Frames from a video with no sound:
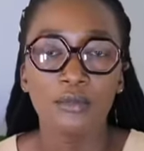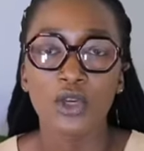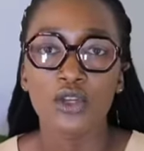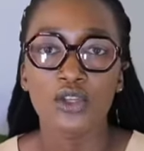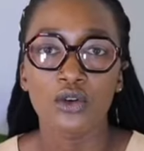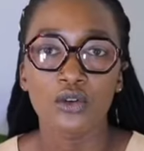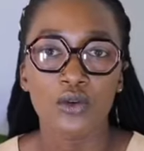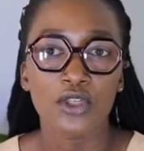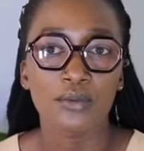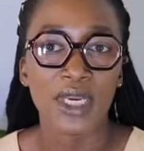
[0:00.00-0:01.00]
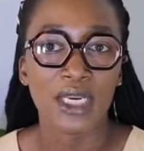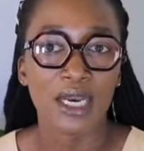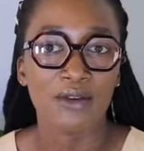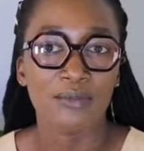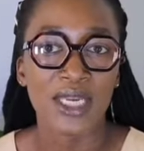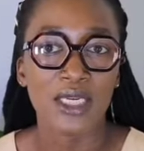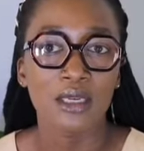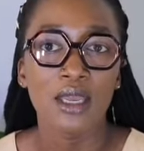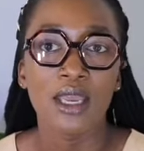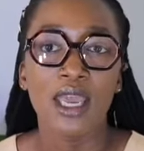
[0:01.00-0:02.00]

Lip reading: because you're not going to make enough money,